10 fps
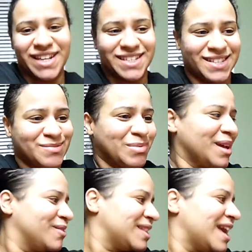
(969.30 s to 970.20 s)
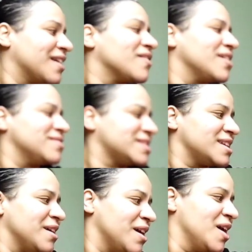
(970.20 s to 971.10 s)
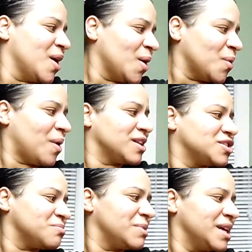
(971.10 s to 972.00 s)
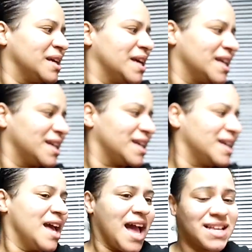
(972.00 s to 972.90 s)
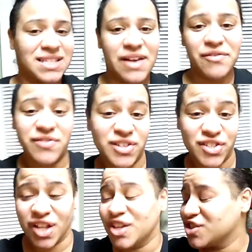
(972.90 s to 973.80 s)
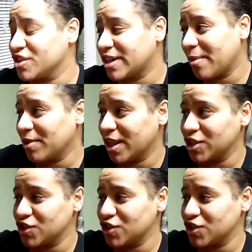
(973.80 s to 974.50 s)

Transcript: Phoenix is playing with A-Babies there watching me I still haven't finished the laundry or diaper